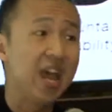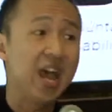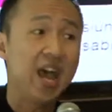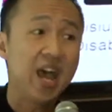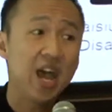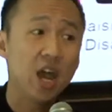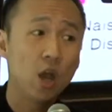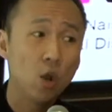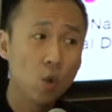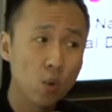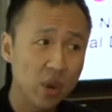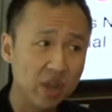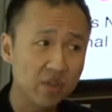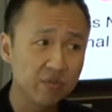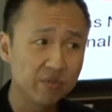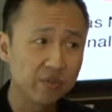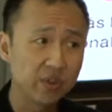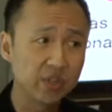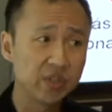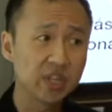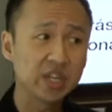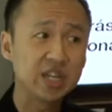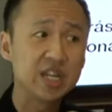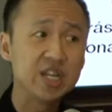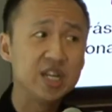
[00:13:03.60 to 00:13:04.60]
However,
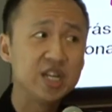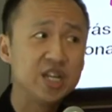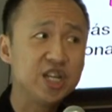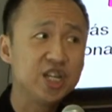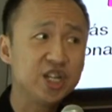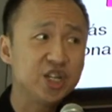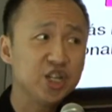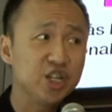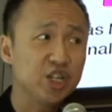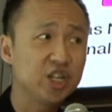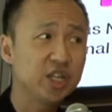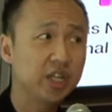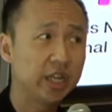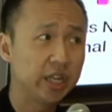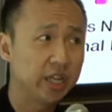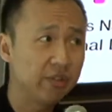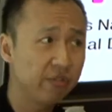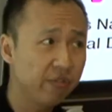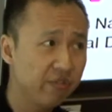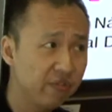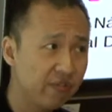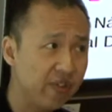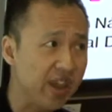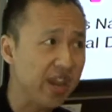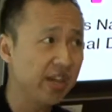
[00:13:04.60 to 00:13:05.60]
the conditioning
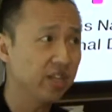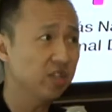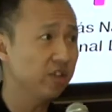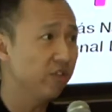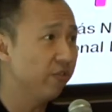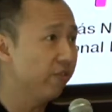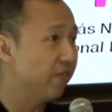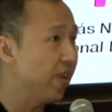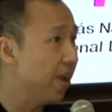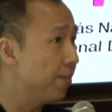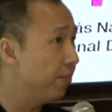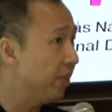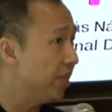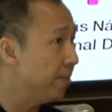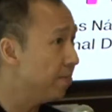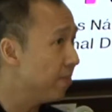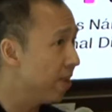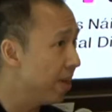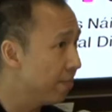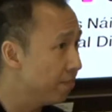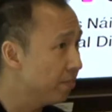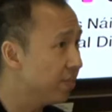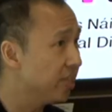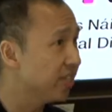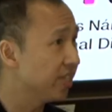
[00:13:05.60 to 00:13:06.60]
effect of family
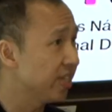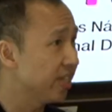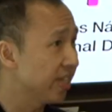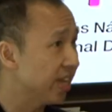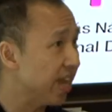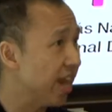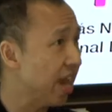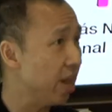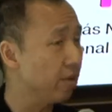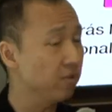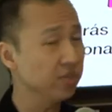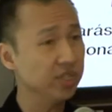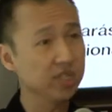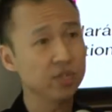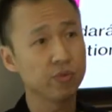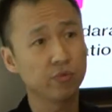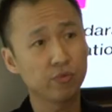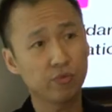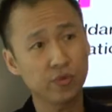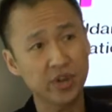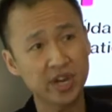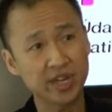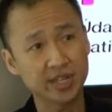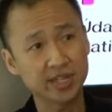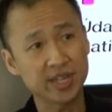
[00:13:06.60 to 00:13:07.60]
members and carers and
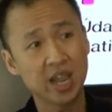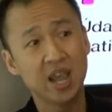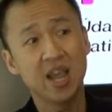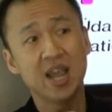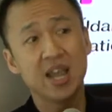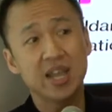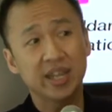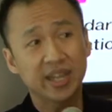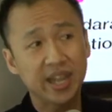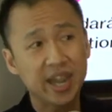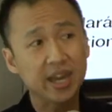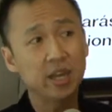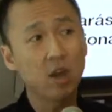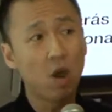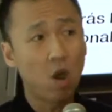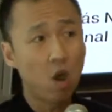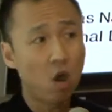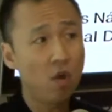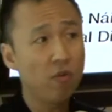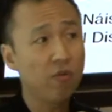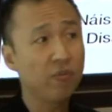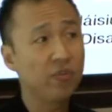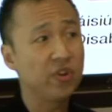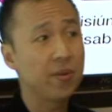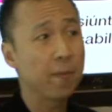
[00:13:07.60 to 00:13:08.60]
friends can
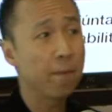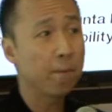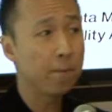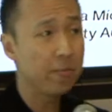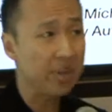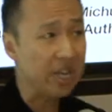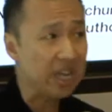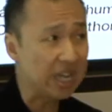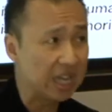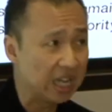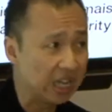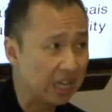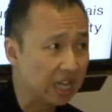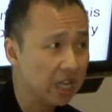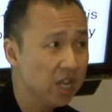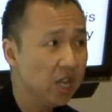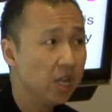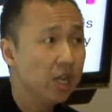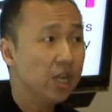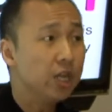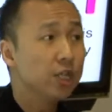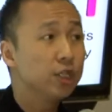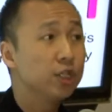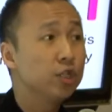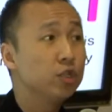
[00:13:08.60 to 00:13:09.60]
often be
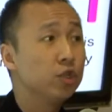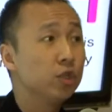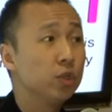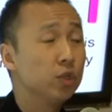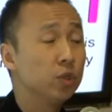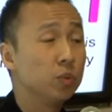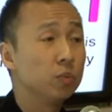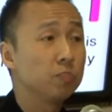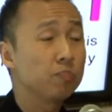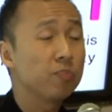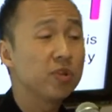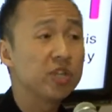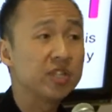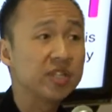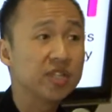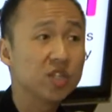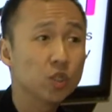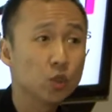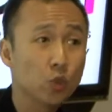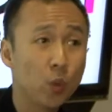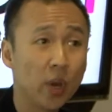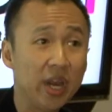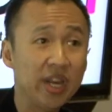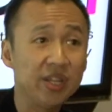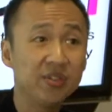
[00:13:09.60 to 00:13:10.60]
to
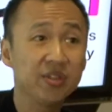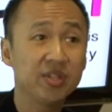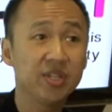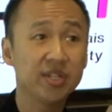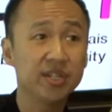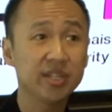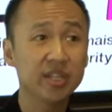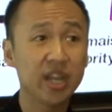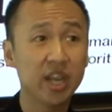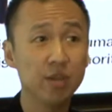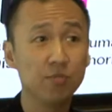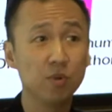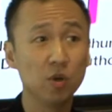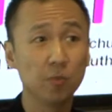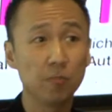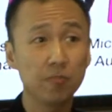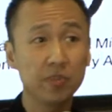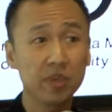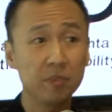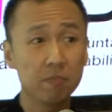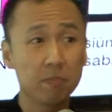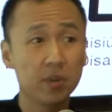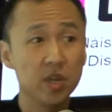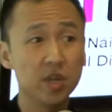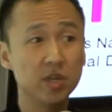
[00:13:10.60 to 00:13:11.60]
persuade the disabled
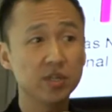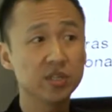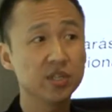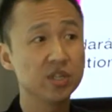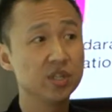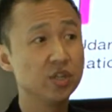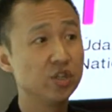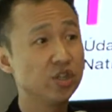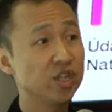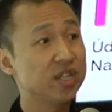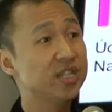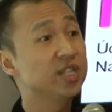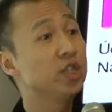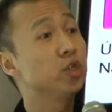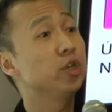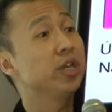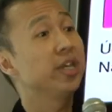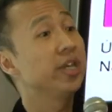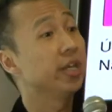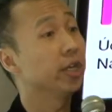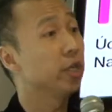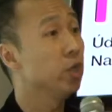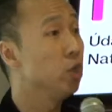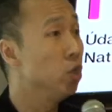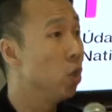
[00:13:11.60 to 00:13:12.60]
person just to
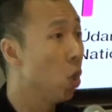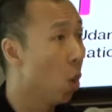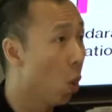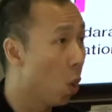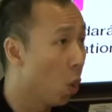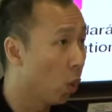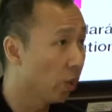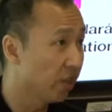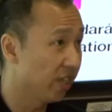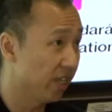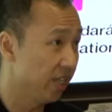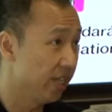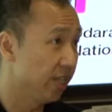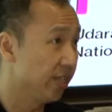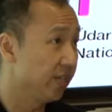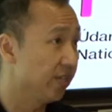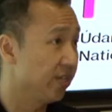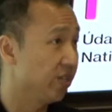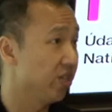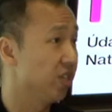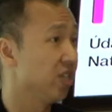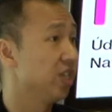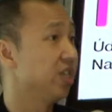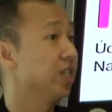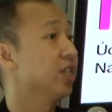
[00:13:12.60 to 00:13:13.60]
ignore the
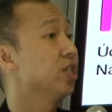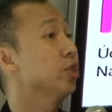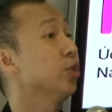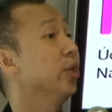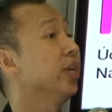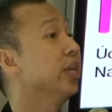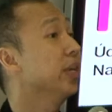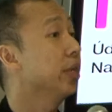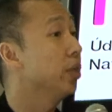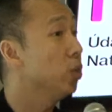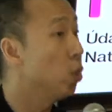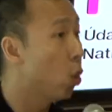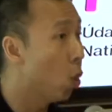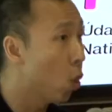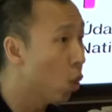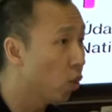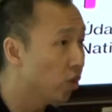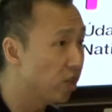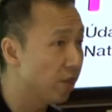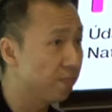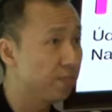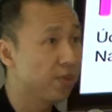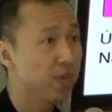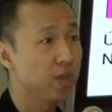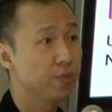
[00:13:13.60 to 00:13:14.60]
incident, to ignore
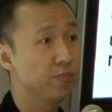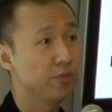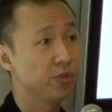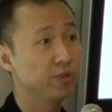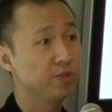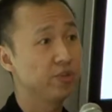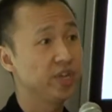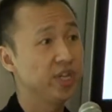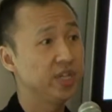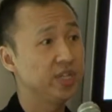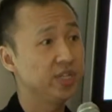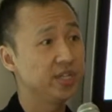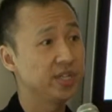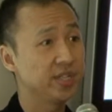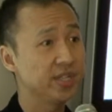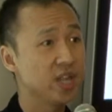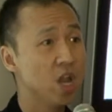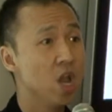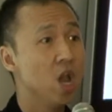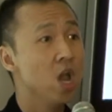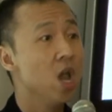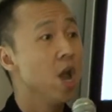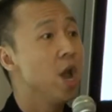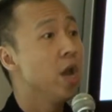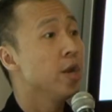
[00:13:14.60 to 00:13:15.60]
the perpetrators,
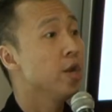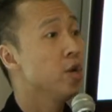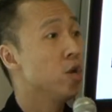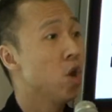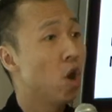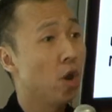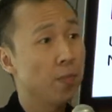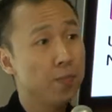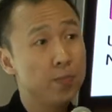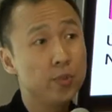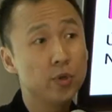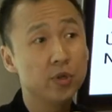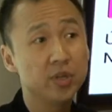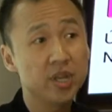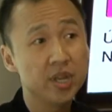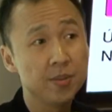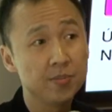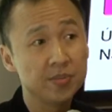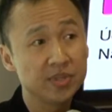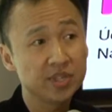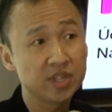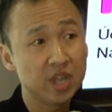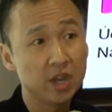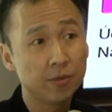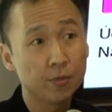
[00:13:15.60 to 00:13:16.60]
not put
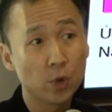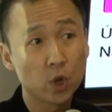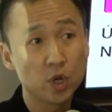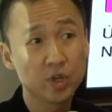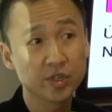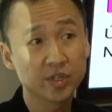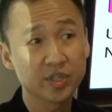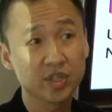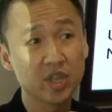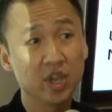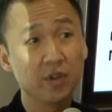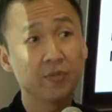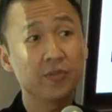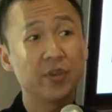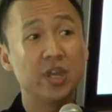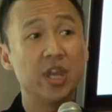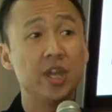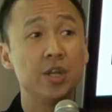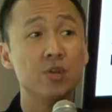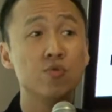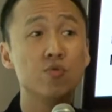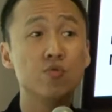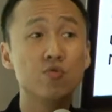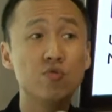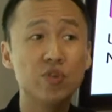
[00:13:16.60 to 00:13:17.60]
himself or herself
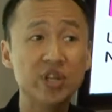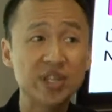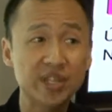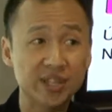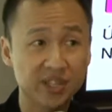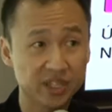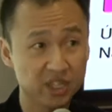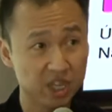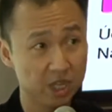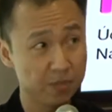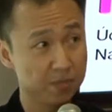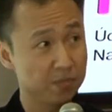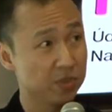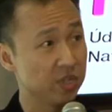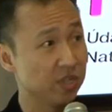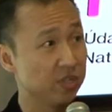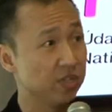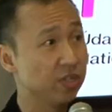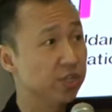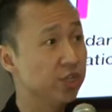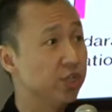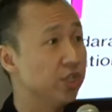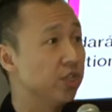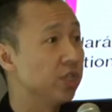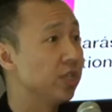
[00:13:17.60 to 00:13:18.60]
in risky
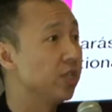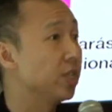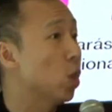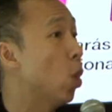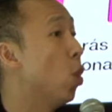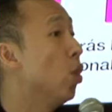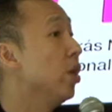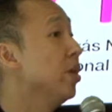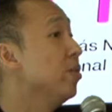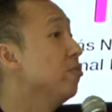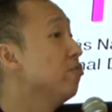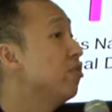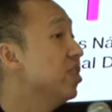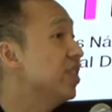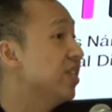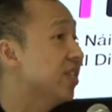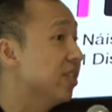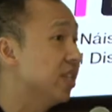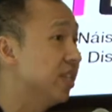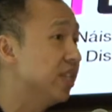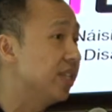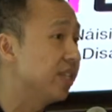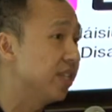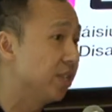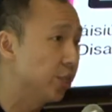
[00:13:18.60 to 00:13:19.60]
positions or in
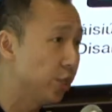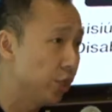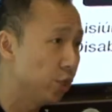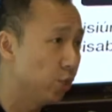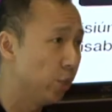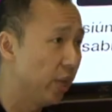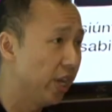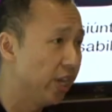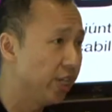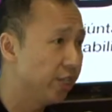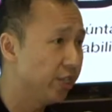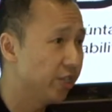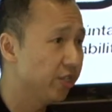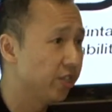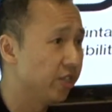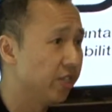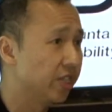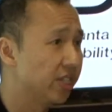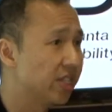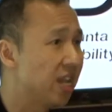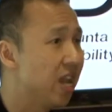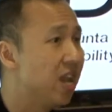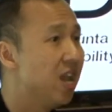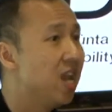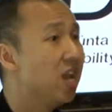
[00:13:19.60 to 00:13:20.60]
risky
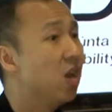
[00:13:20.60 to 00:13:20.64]
situations.